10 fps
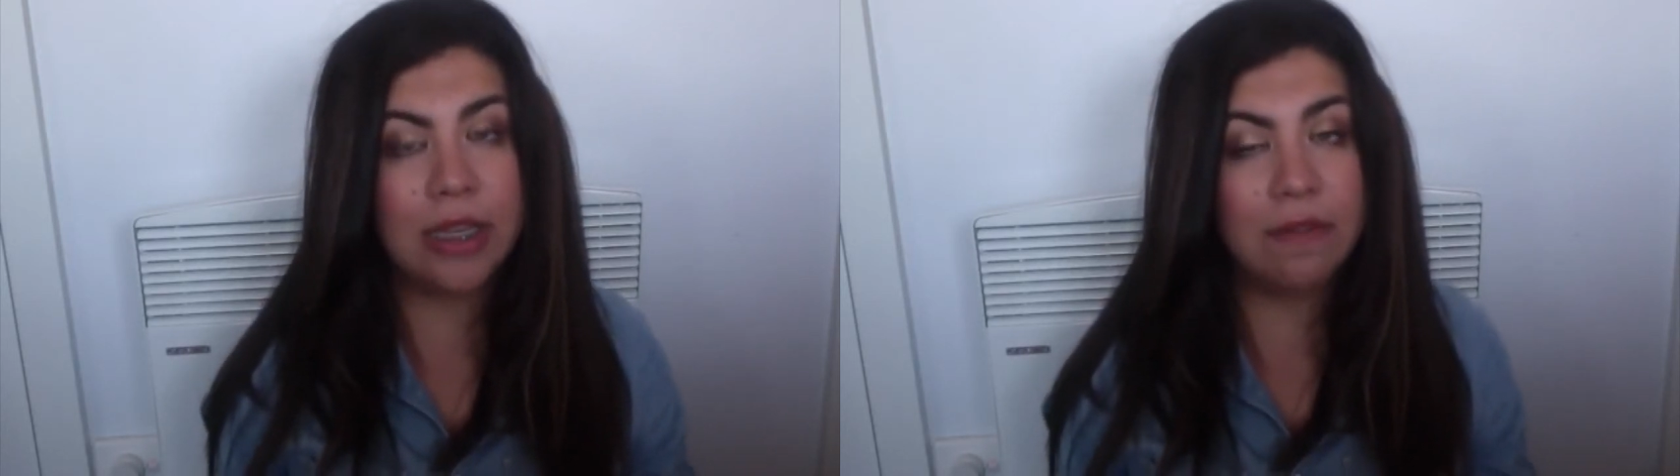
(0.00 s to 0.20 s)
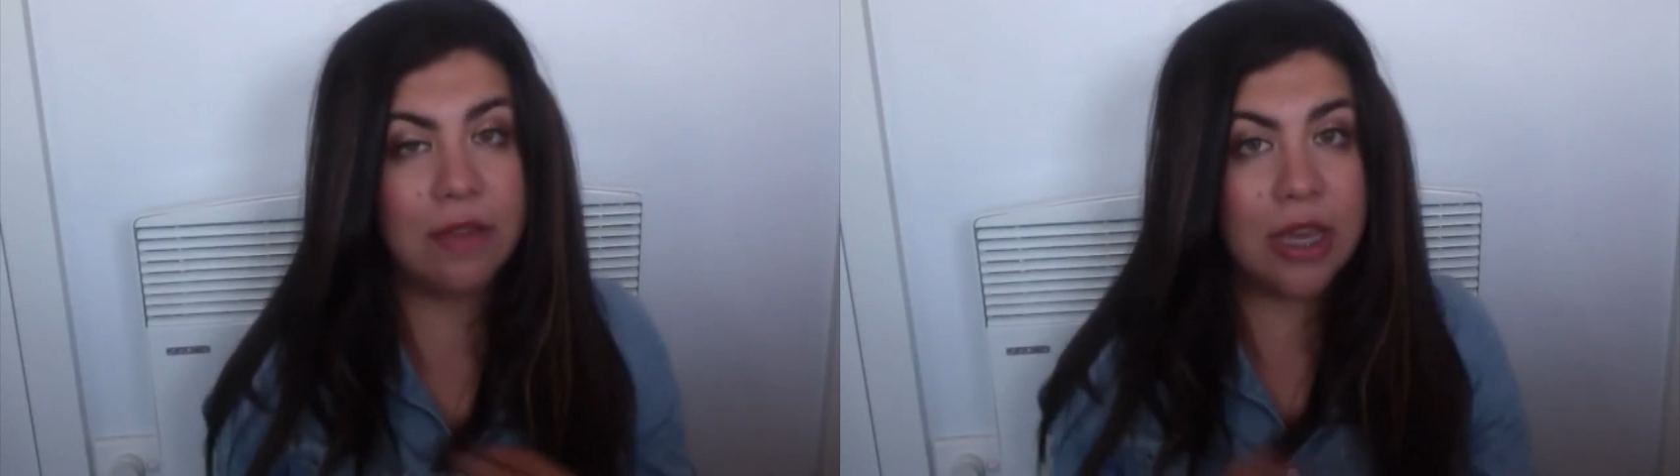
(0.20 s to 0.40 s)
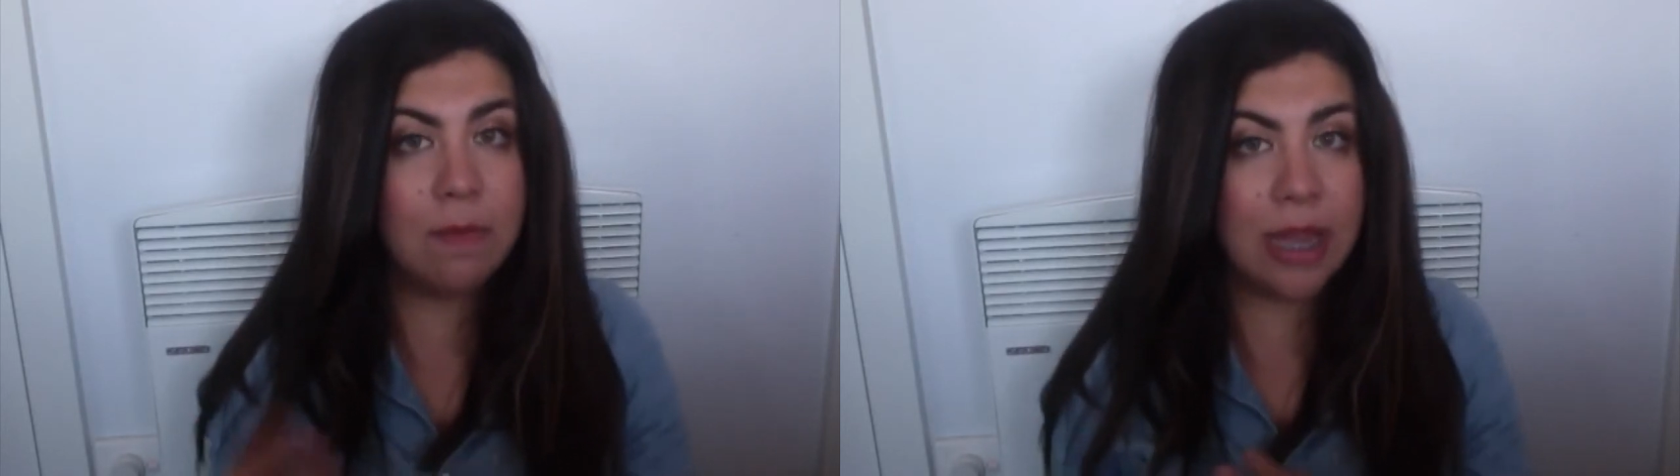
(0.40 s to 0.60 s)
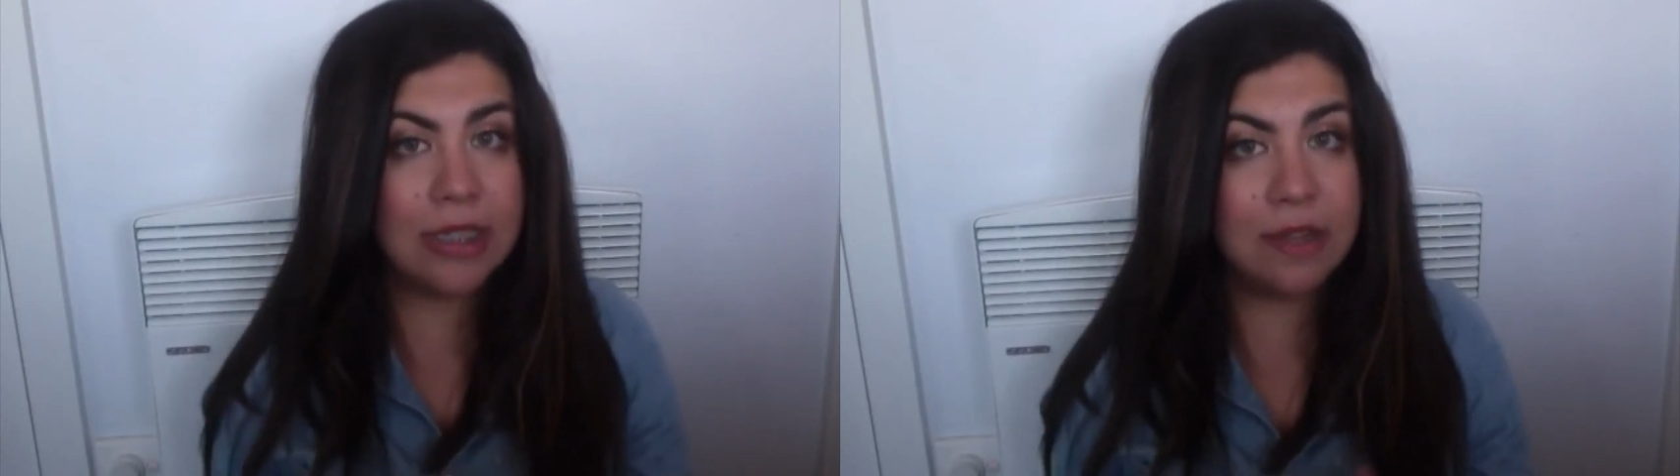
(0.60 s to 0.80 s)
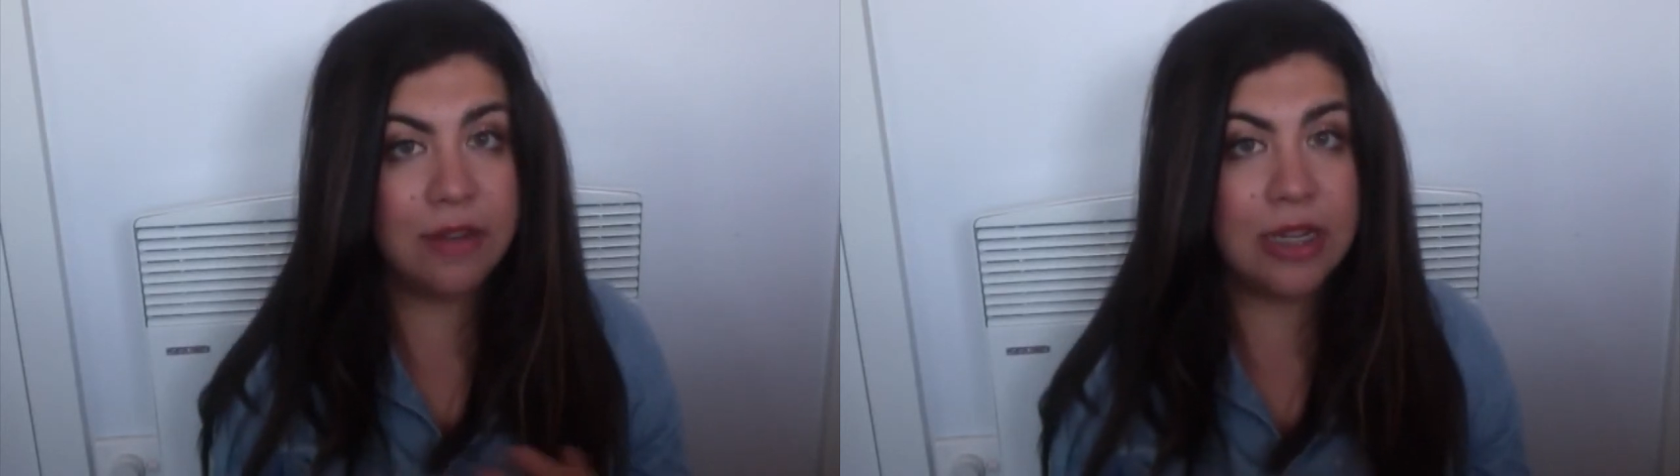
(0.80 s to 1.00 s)
giving him
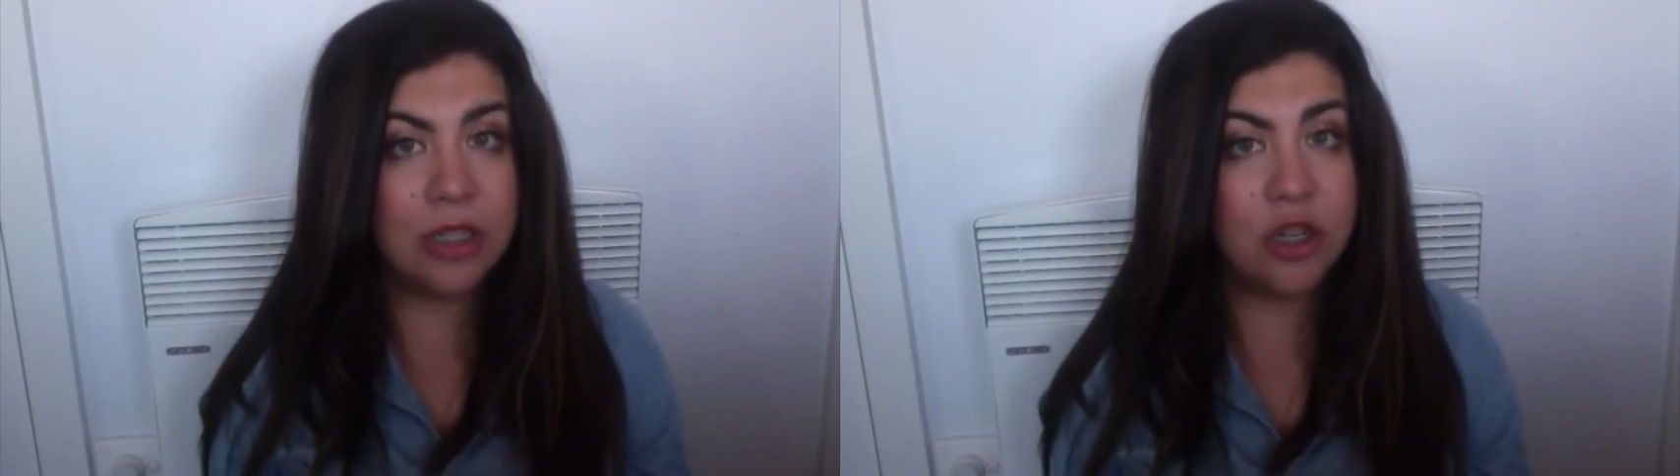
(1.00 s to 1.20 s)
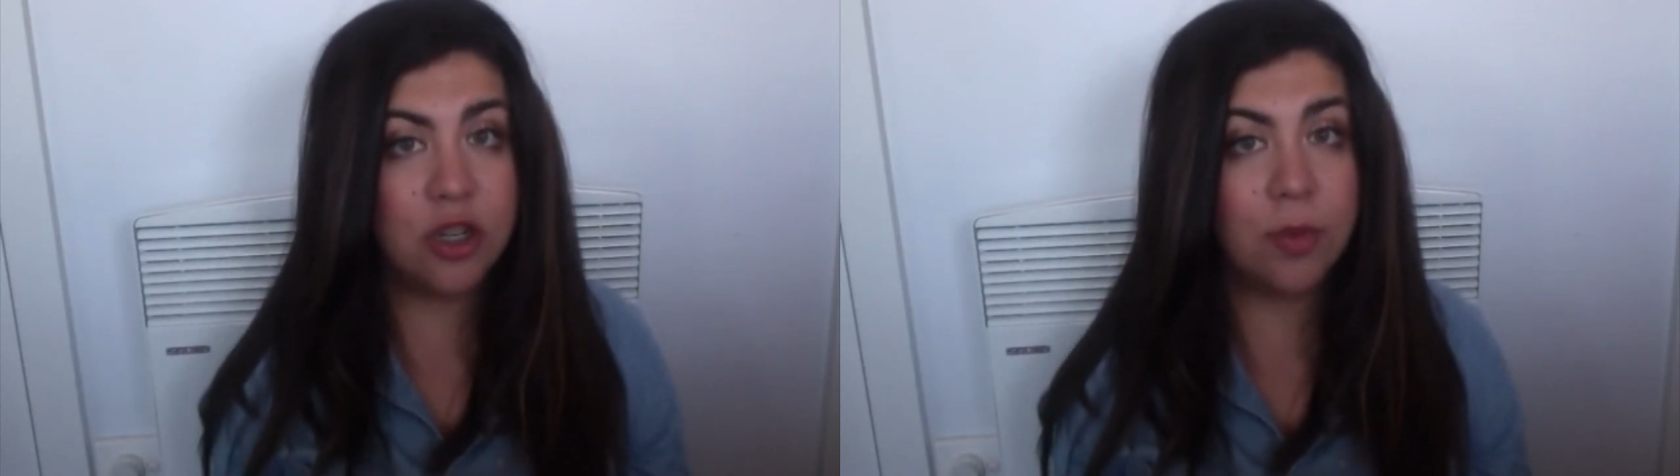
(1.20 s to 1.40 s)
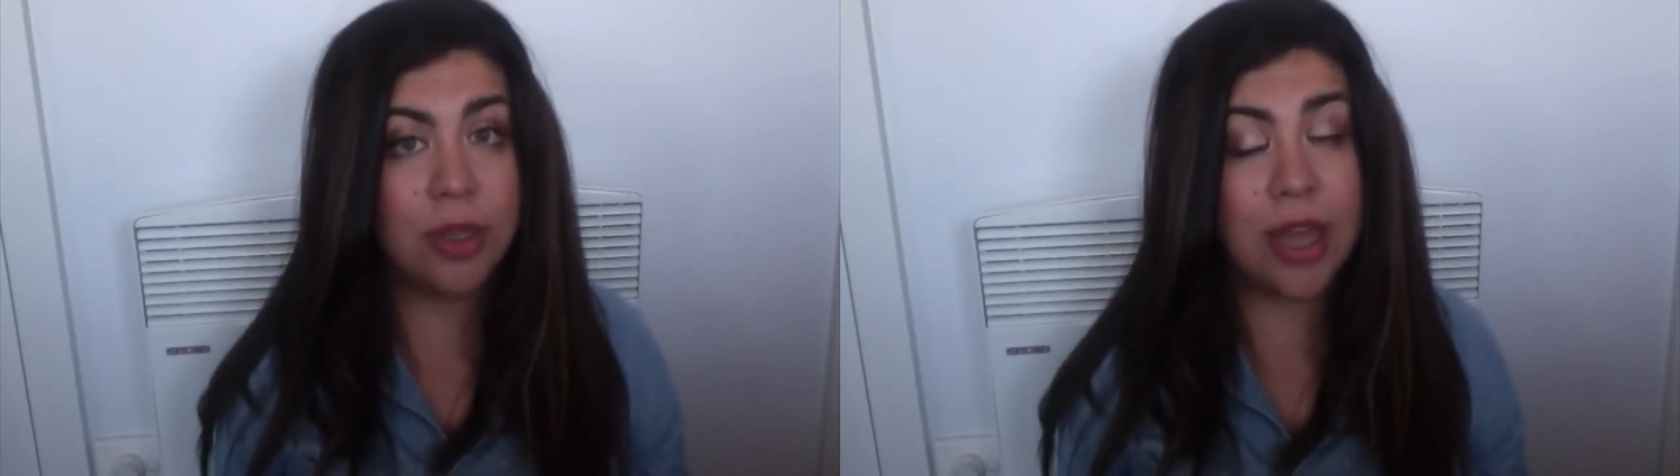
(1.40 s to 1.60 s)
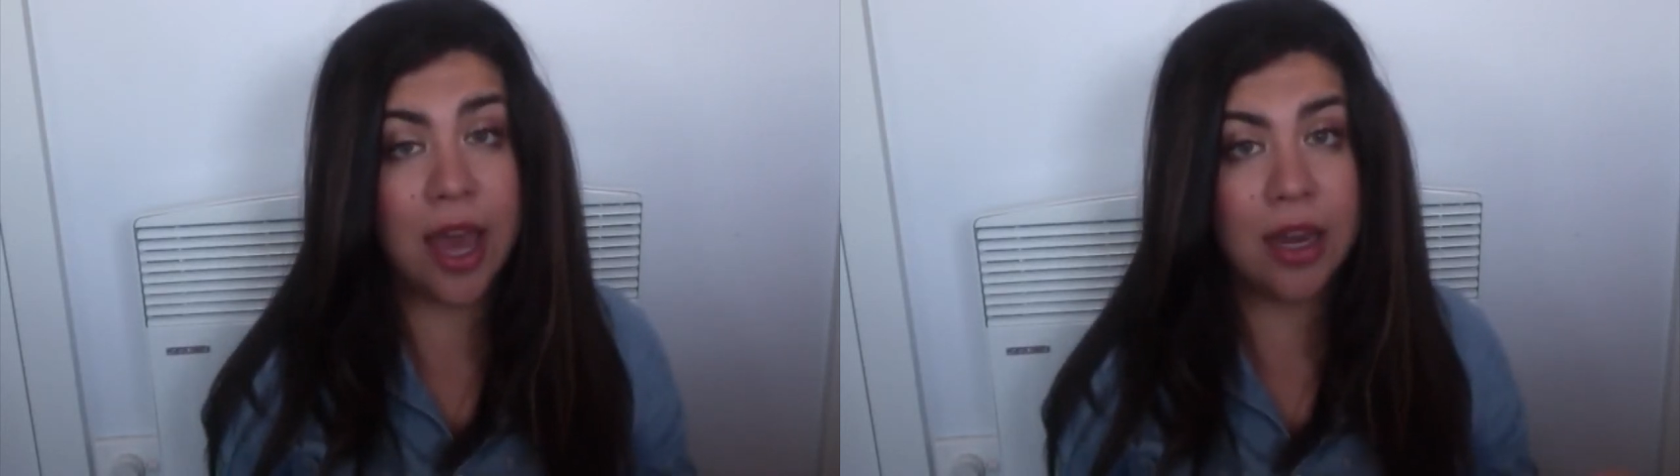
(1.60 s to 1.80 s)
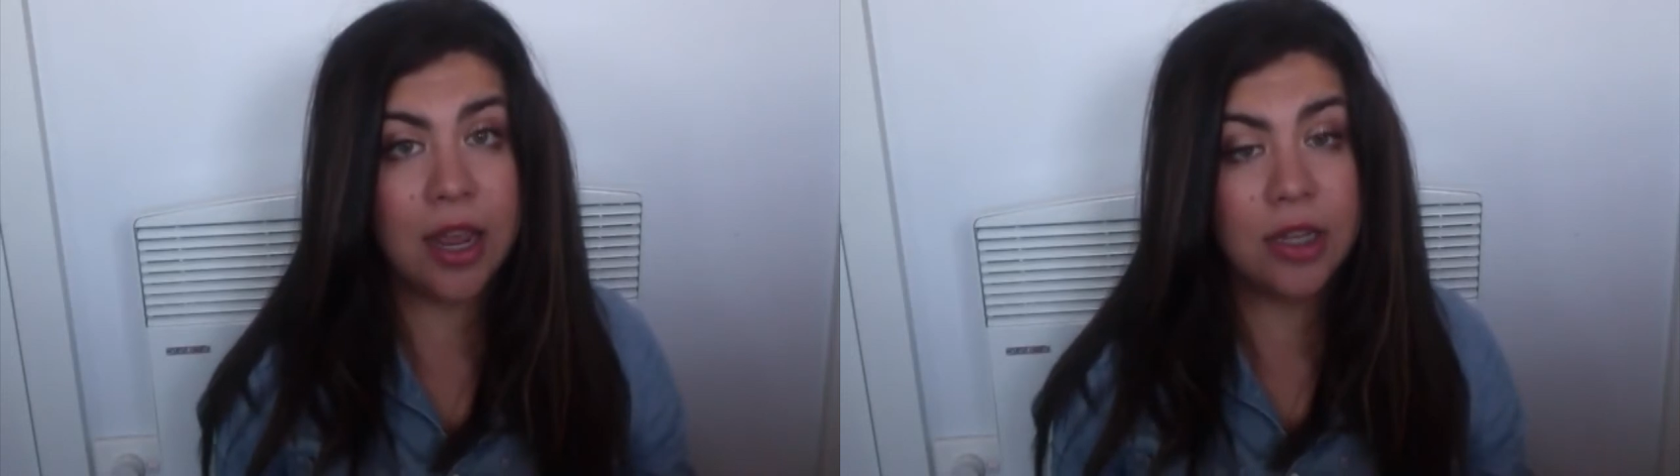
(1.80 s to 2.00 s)
activities to do with
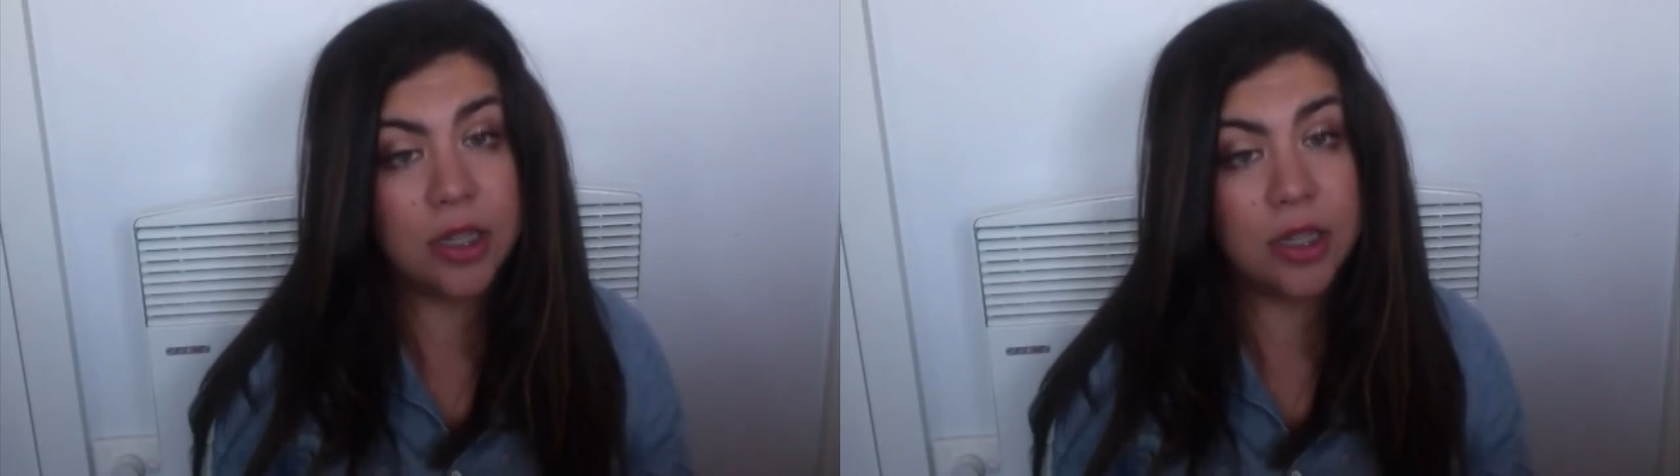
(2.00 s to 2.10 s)
that